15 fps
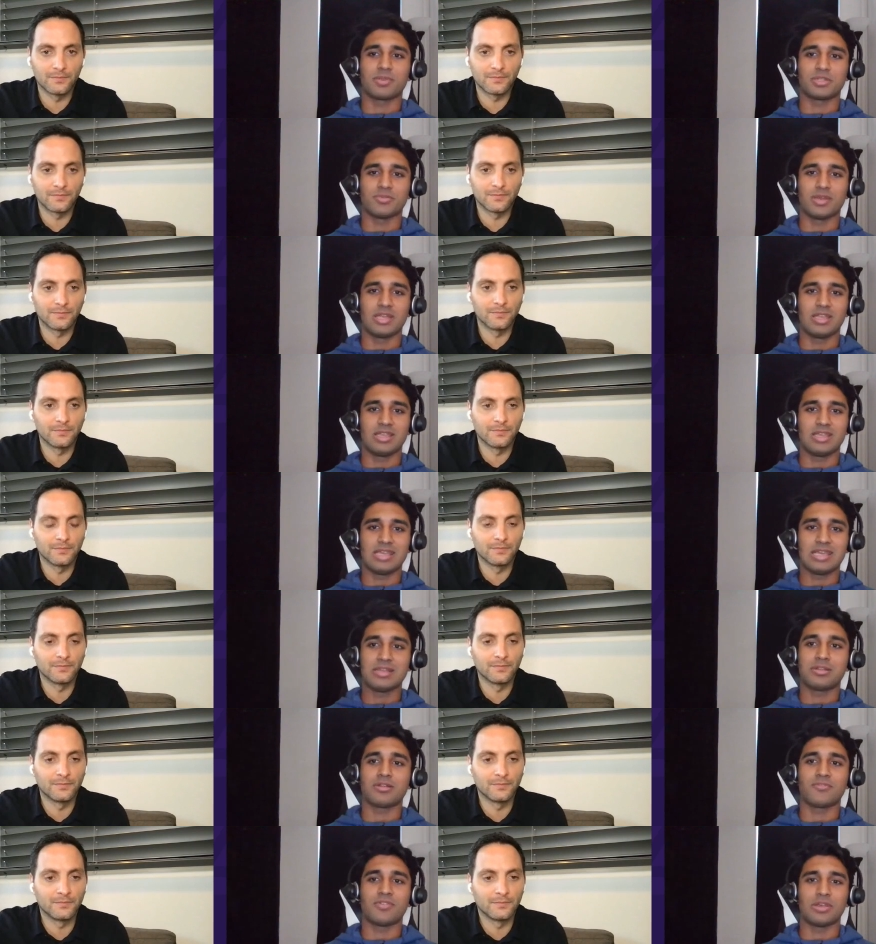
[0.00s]
Speaker 1: between
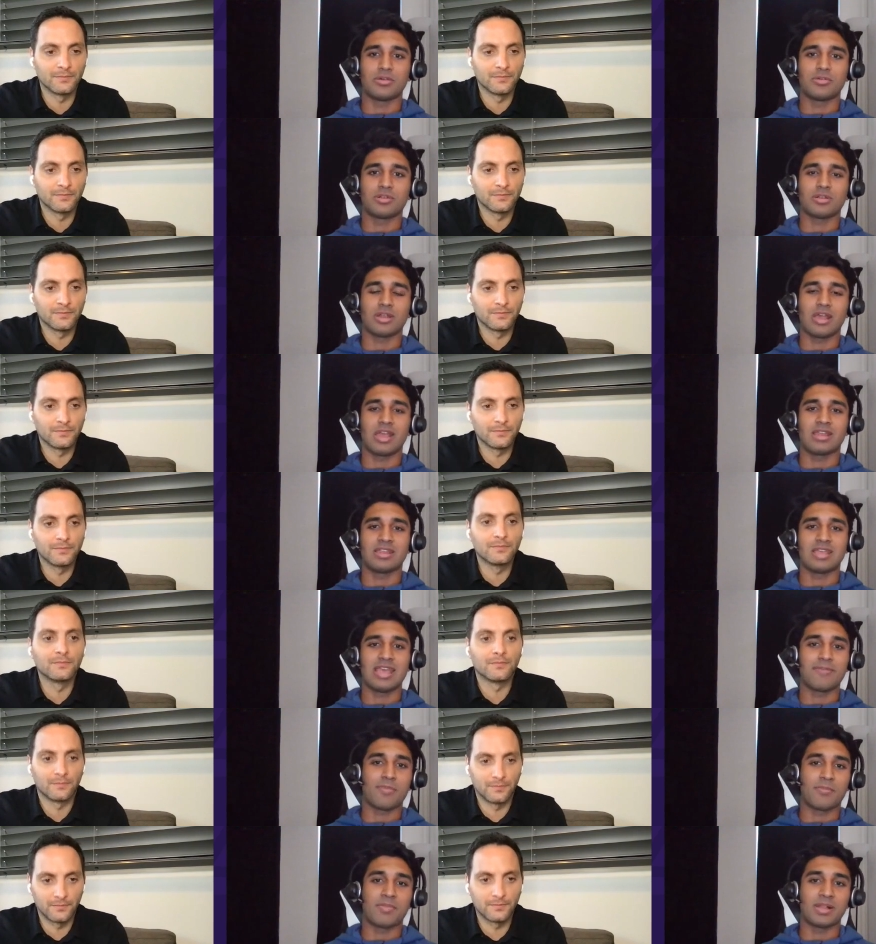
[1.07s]
ease of use and
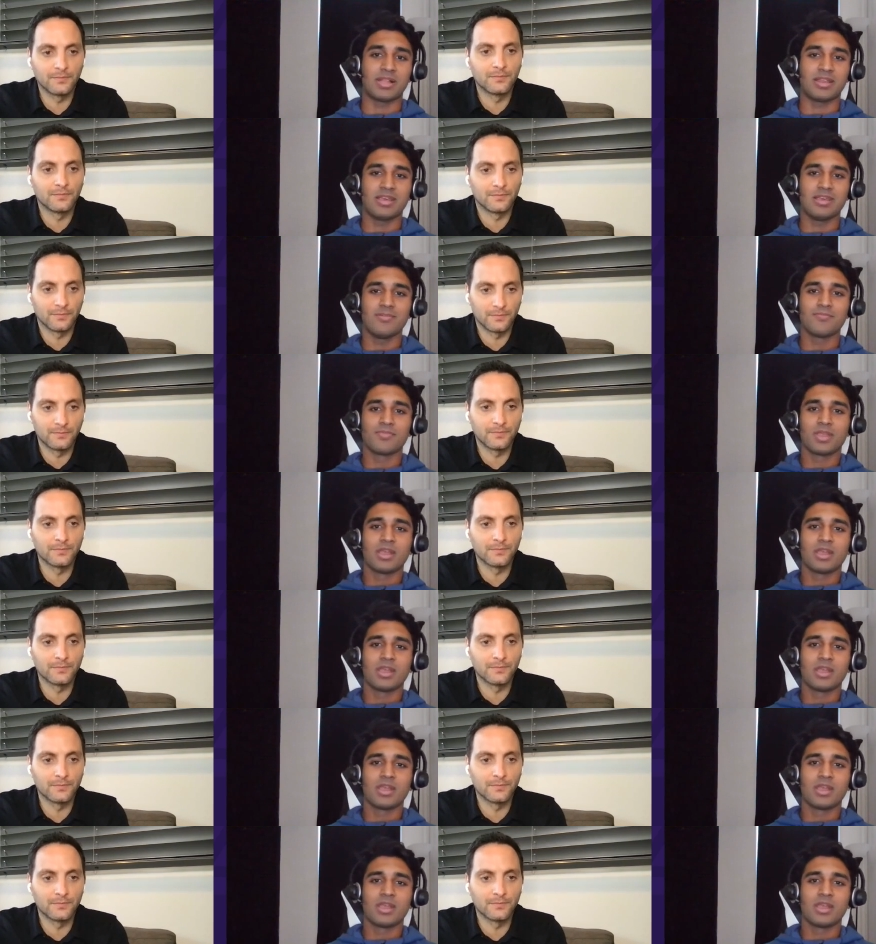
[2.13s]
capability.